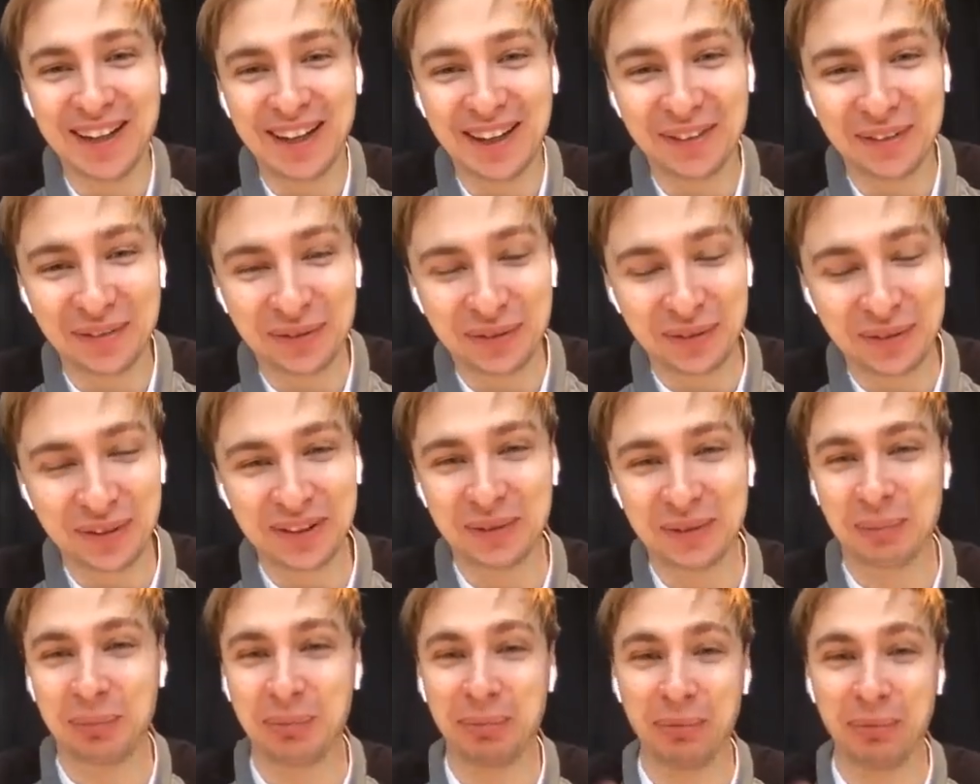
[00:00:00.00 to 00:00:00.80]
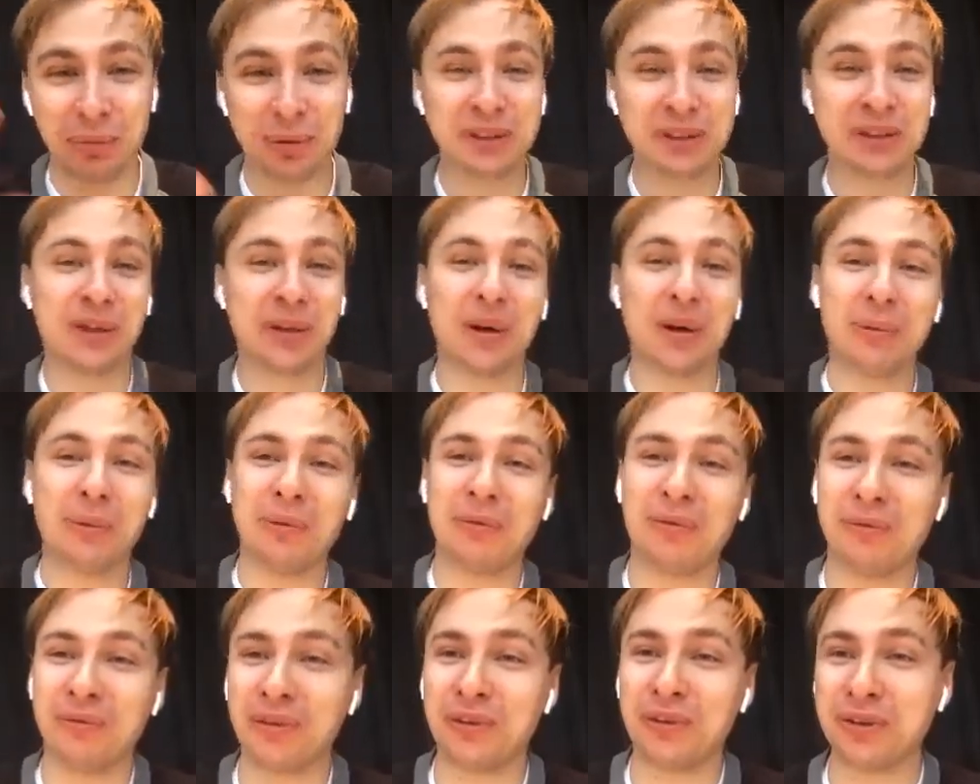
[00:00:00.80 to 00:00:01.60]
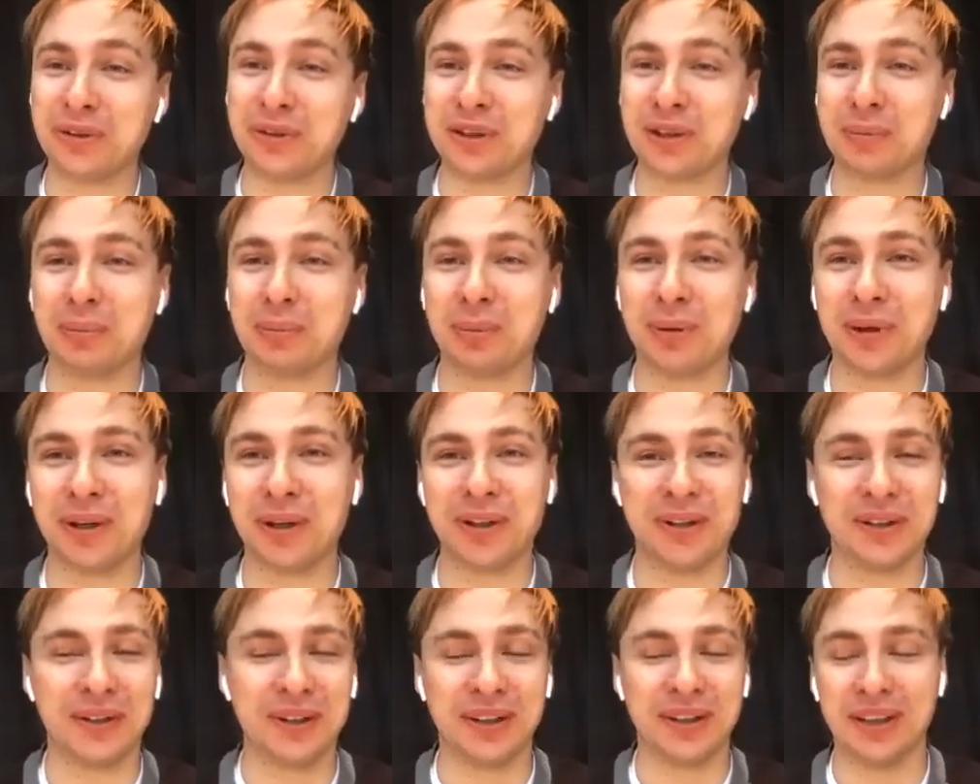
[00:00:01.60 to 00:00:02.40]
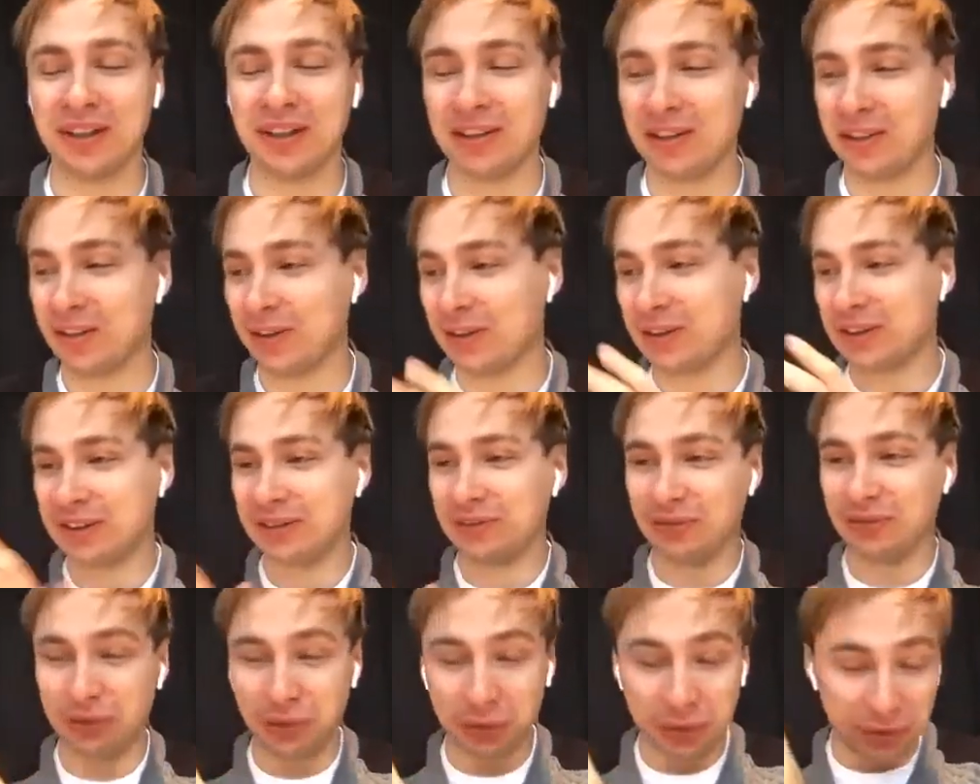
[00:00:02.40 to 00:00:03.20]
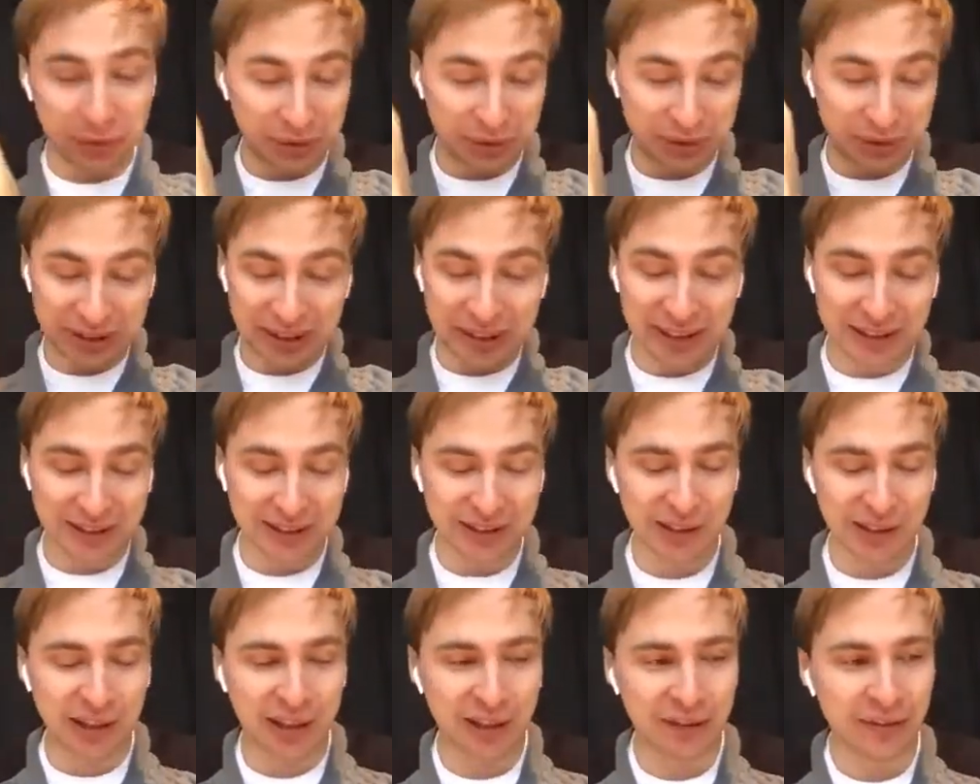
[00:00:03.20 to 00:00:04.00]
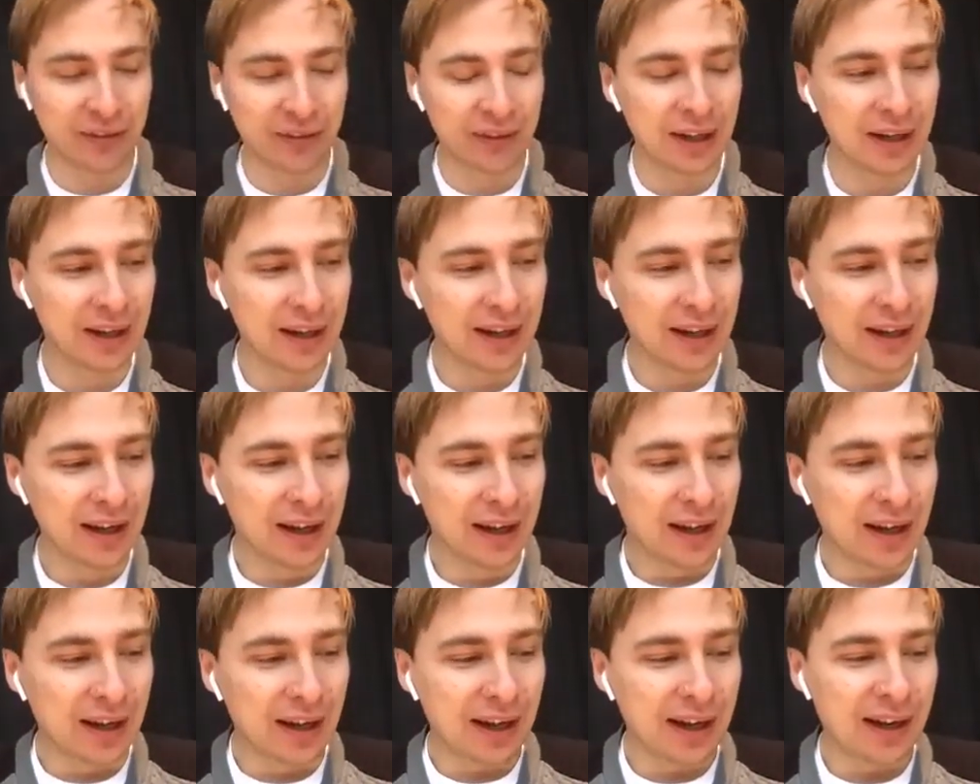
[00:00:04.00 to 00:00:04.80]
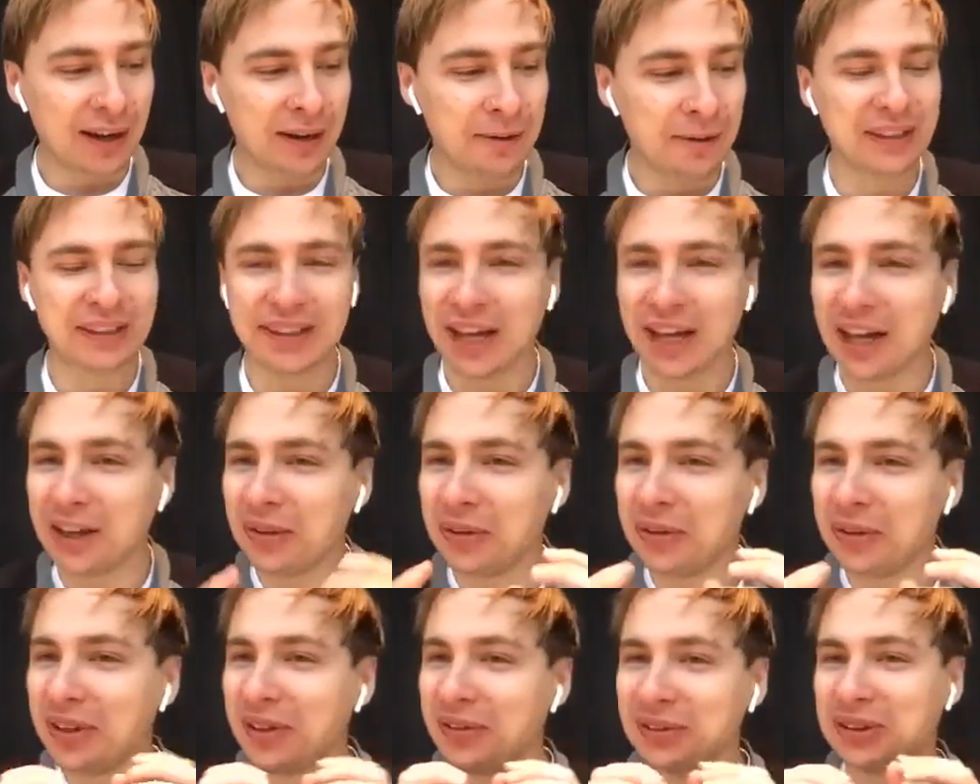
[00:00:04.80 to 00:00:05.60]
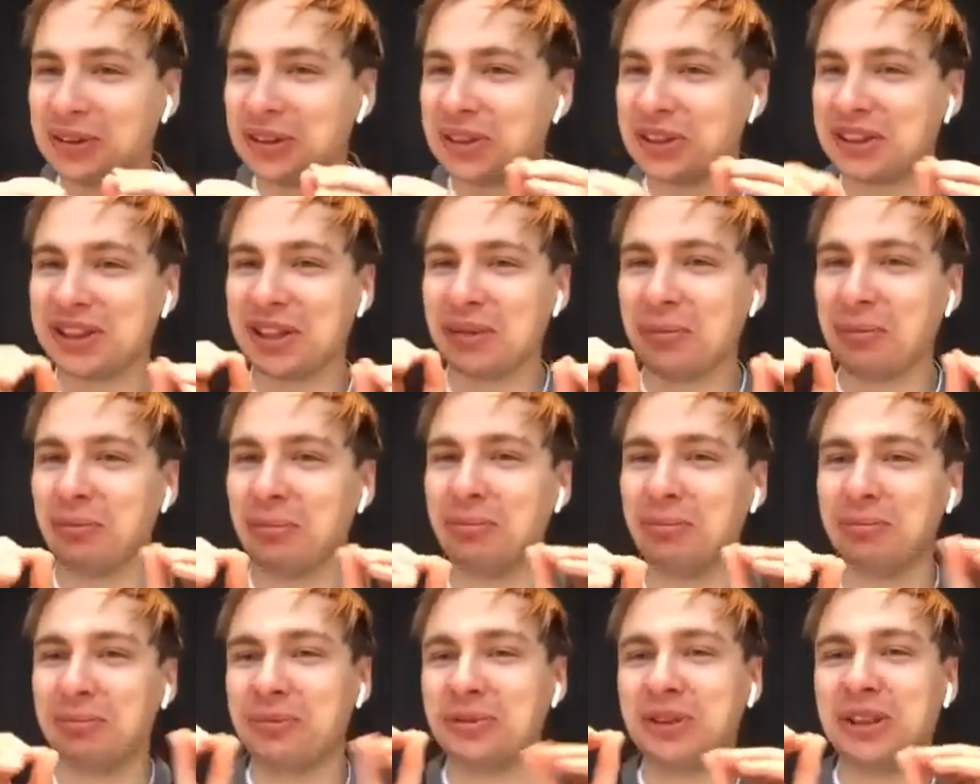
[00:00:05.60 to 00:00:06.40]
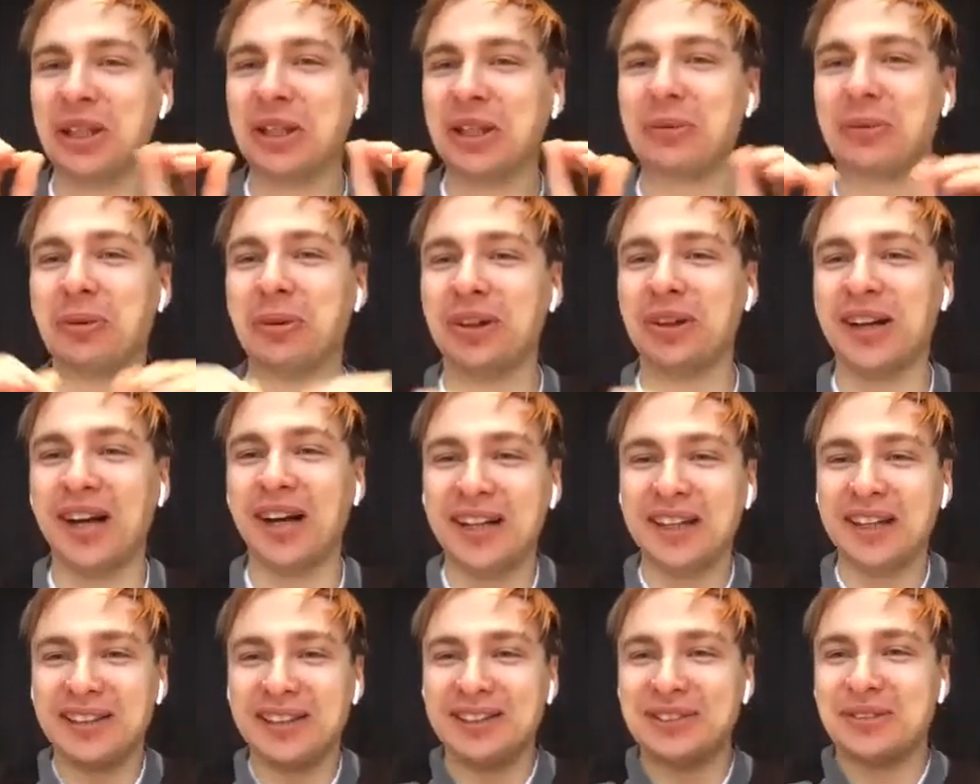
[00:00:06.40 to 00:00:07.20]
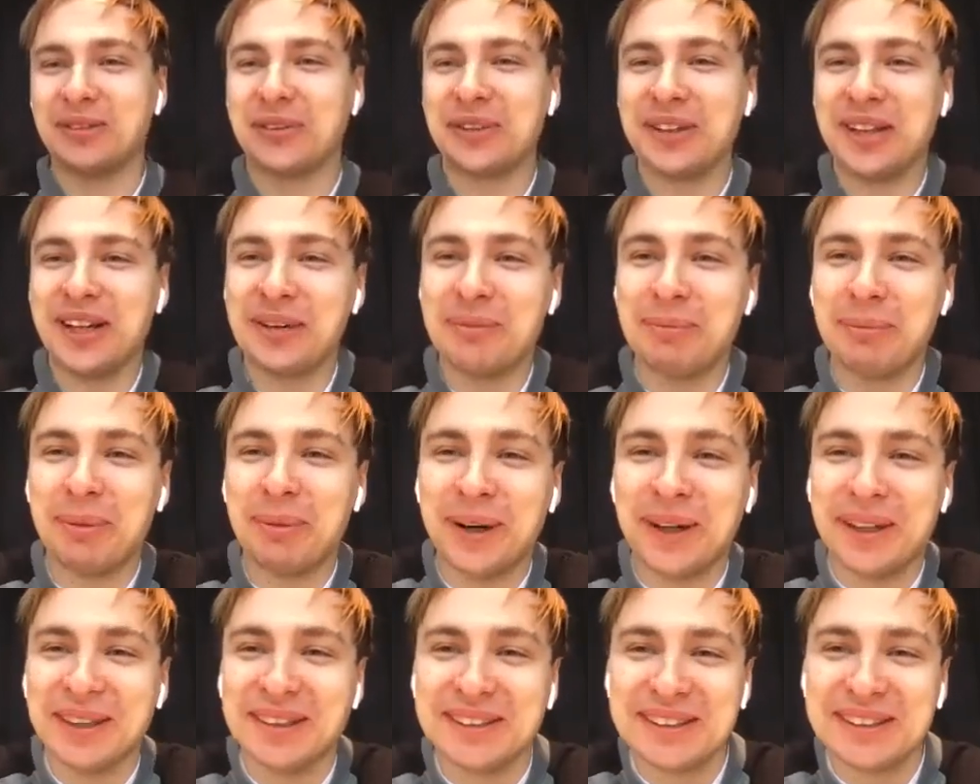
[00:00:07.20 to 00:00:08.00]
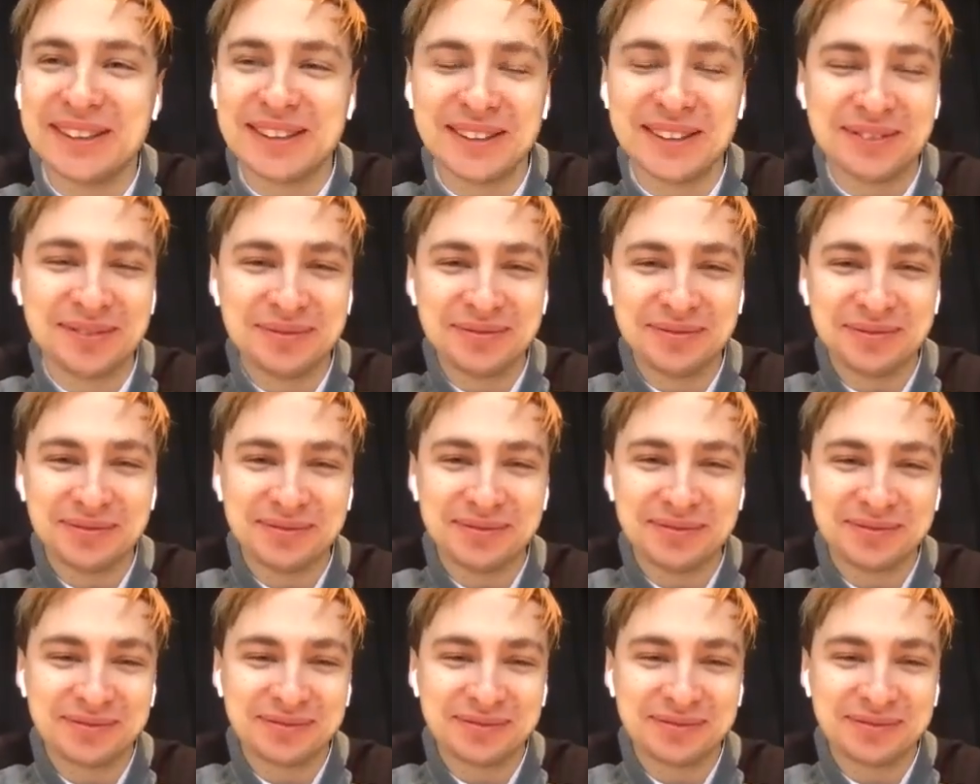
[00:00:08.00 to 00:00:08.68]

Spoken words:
life with her future partner and her future sex life. but can you give just some general guidance for young parents?